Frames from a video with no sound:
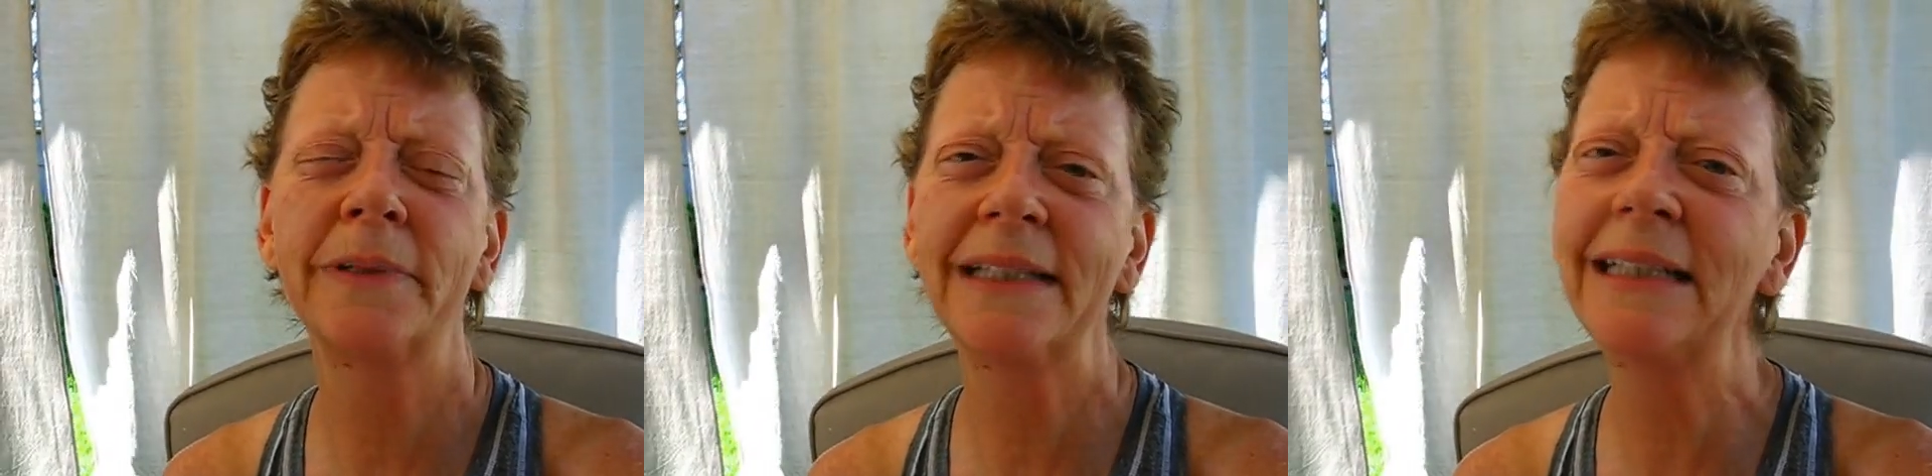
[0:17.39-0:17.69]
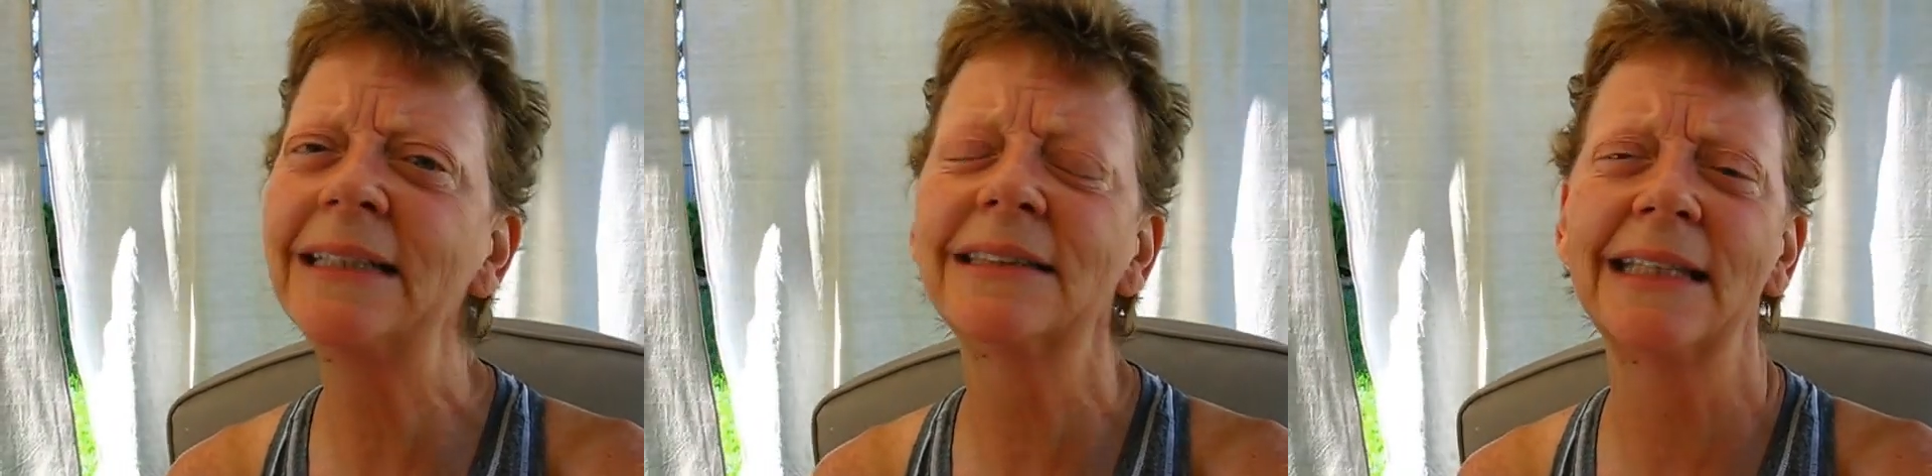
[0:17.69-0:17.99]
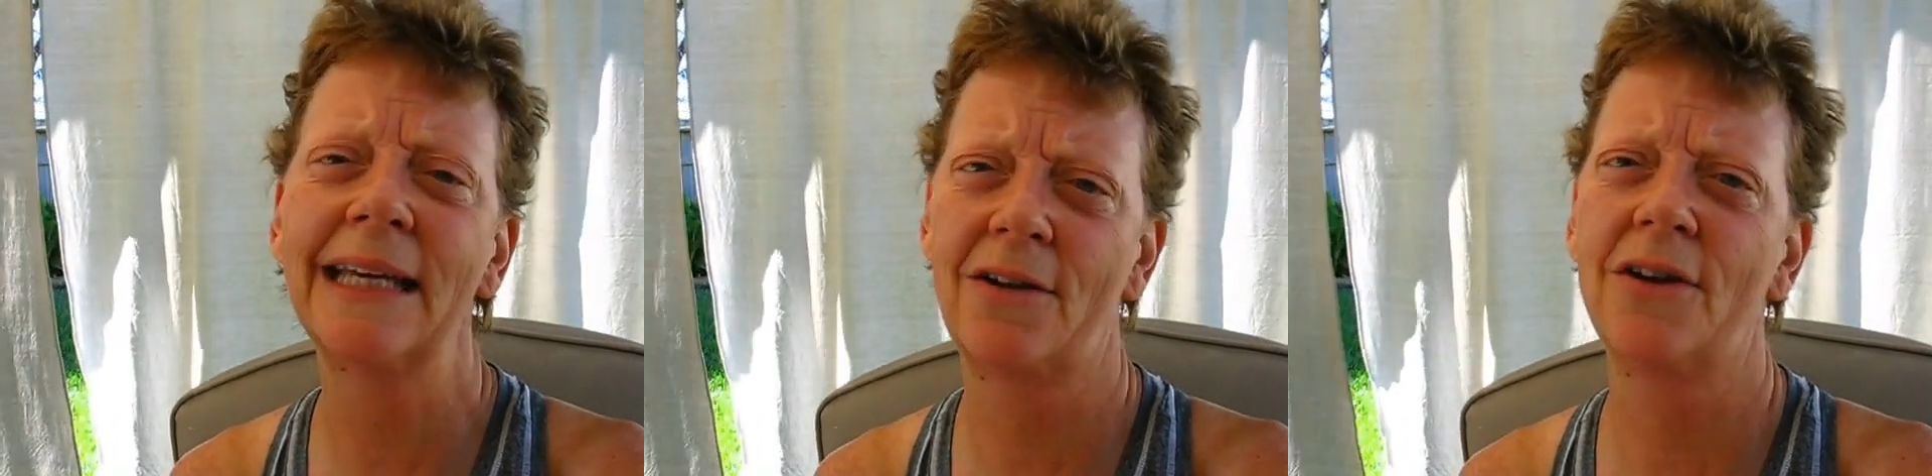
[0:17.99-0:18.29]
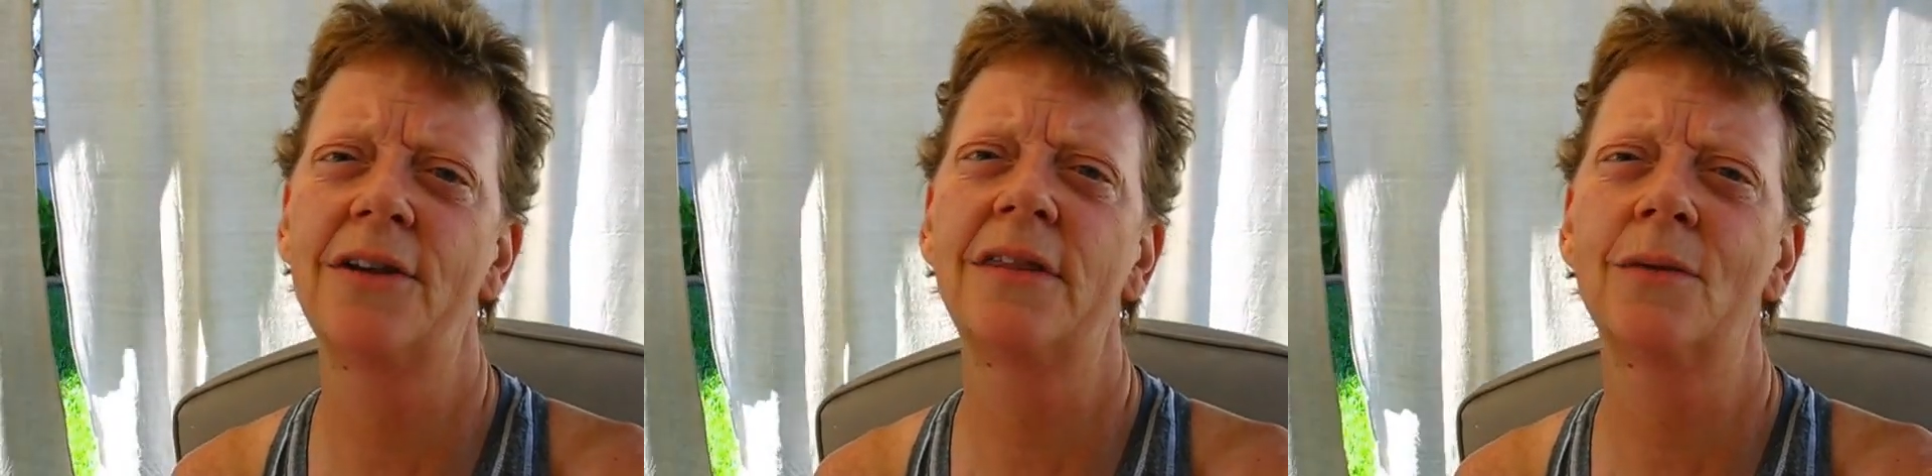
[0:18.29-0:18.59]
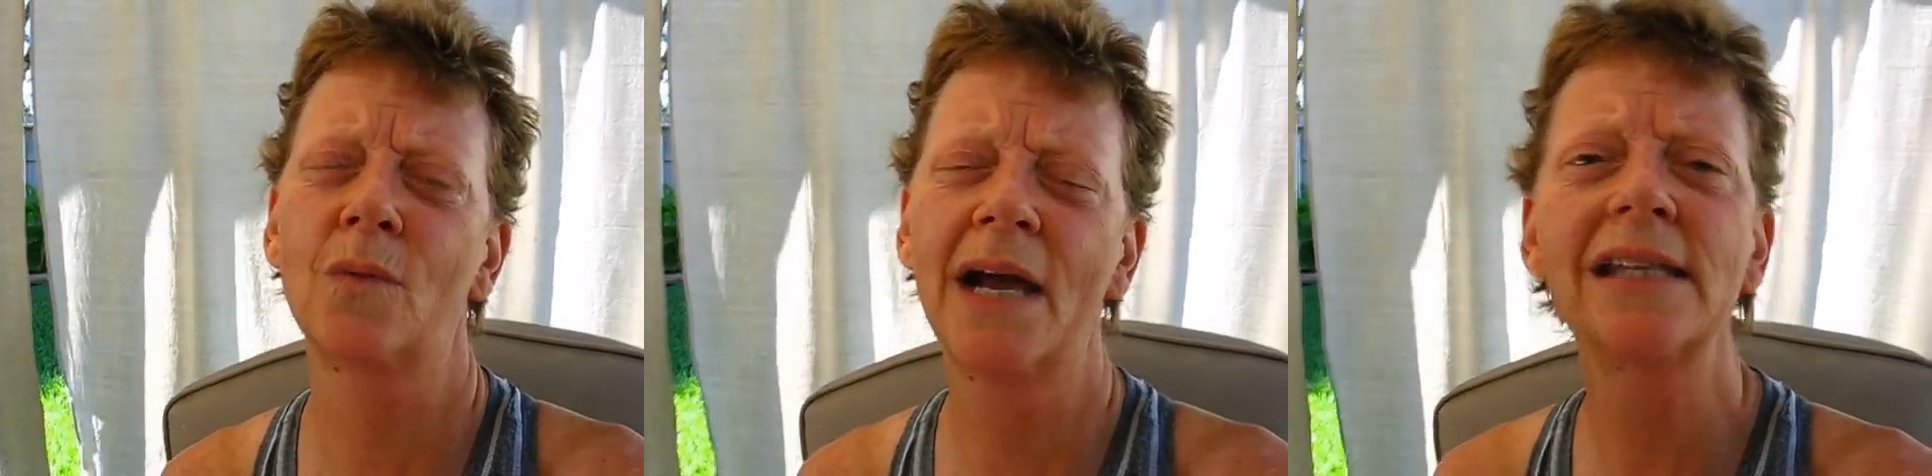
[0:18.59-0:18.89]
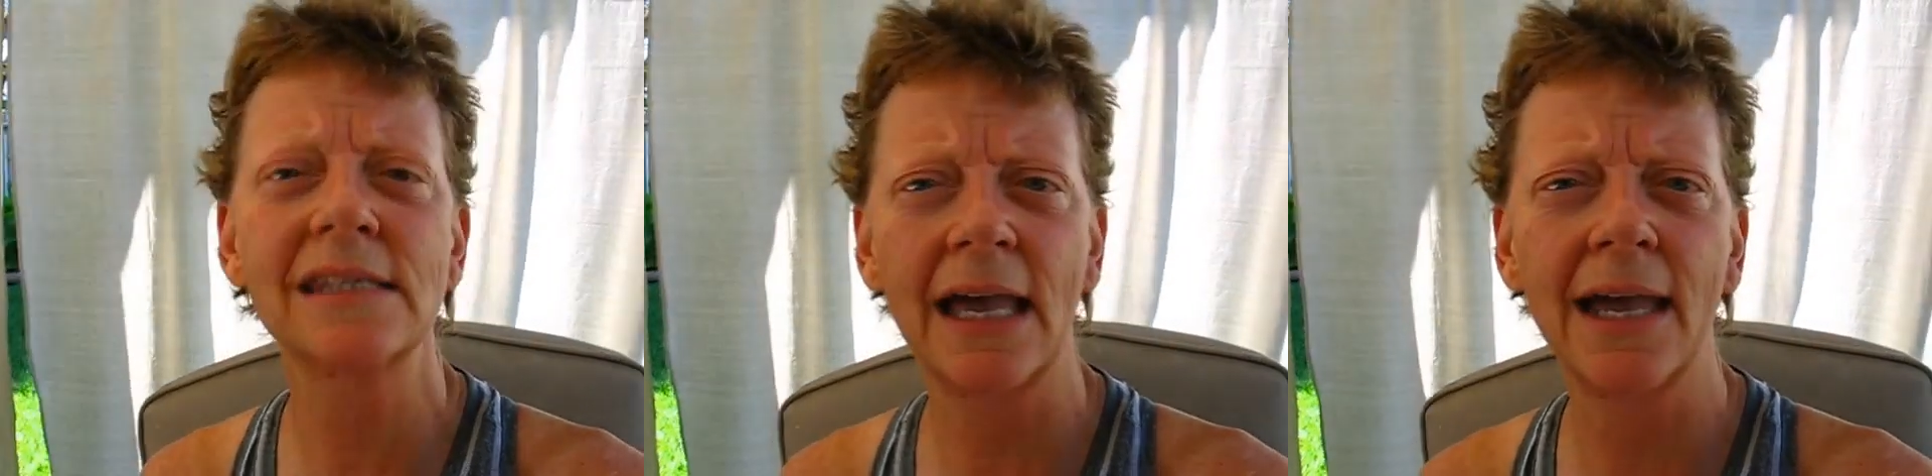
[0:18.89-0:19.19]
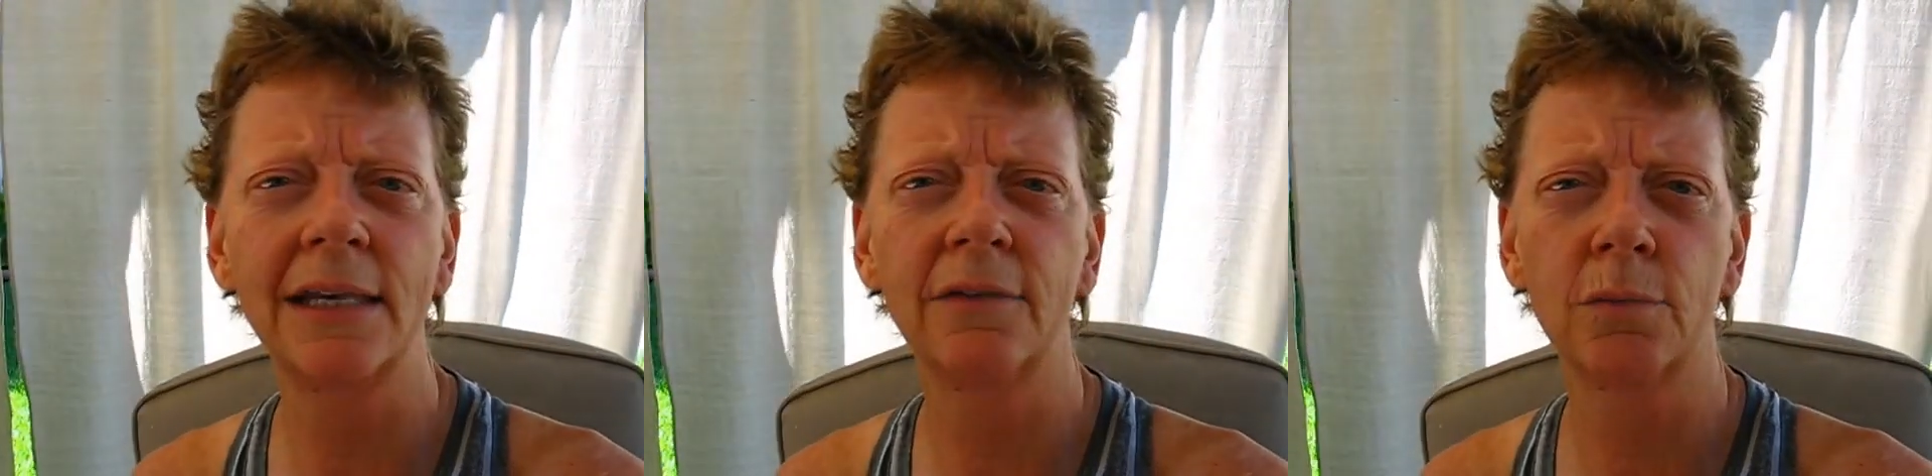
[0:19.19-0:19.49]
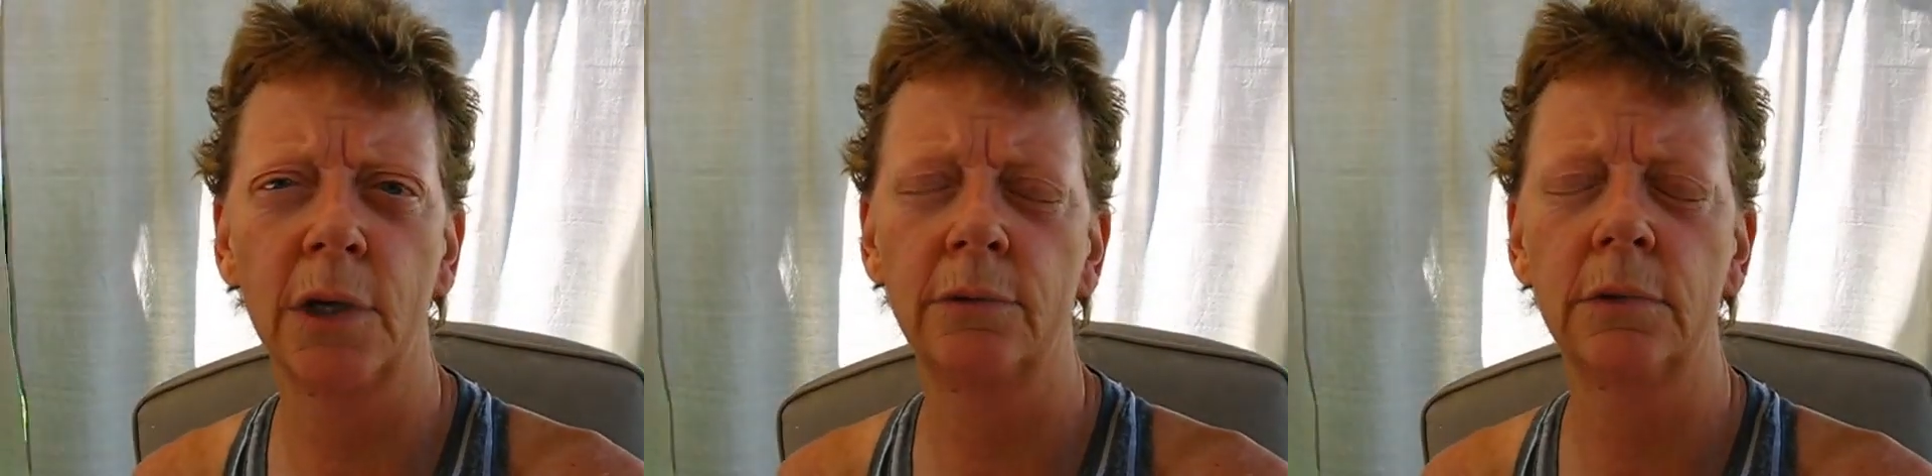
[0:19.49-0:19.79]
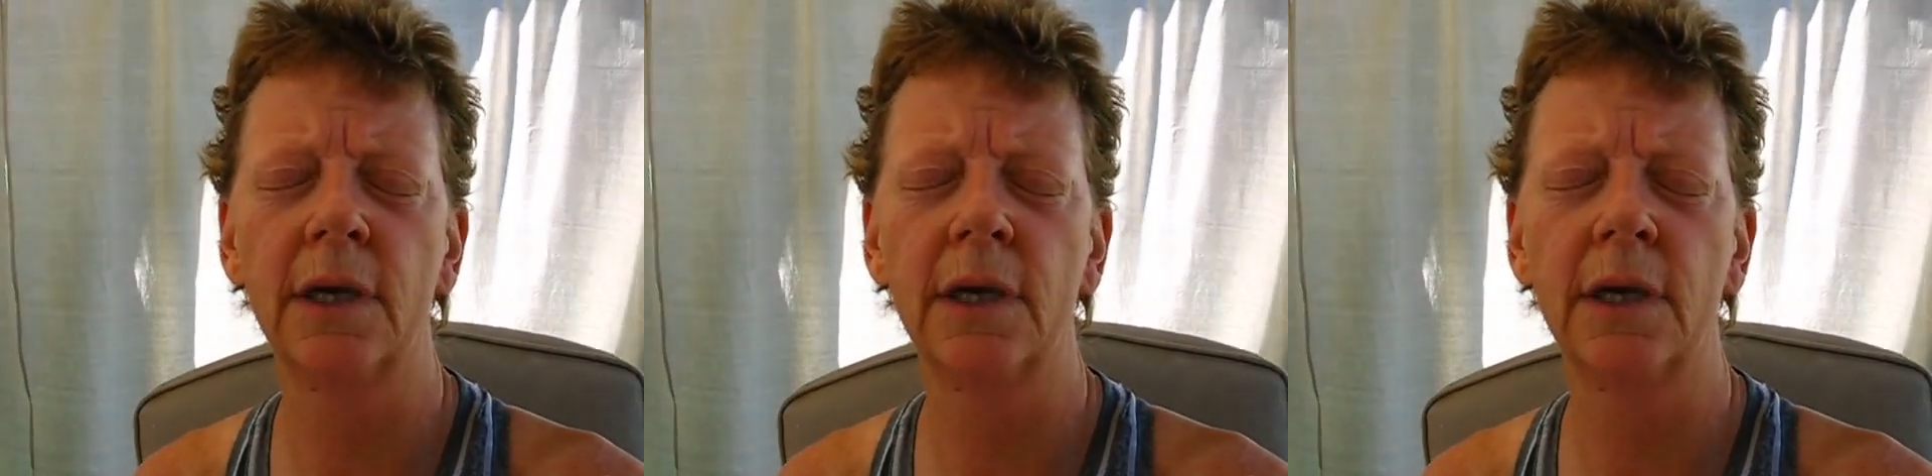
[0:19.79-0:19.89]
please get on the right side of the road.